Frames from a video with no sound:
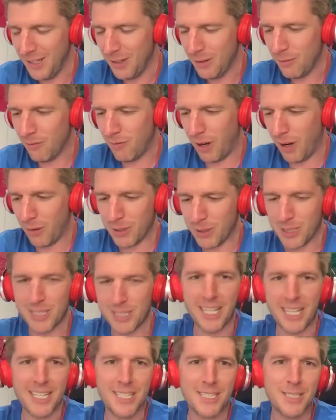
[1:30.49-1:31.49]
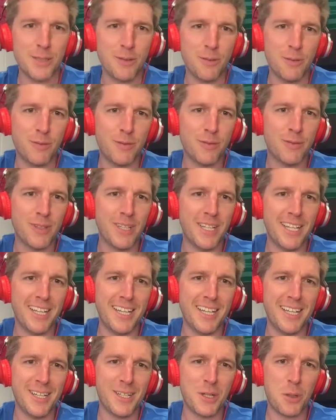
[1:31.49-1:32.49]
various states of
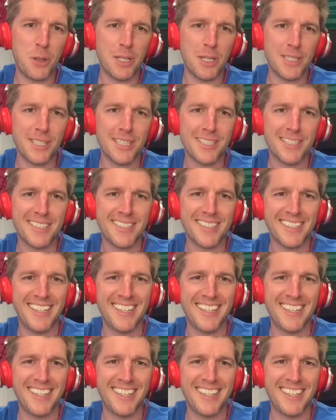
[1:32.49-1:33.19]
crisis,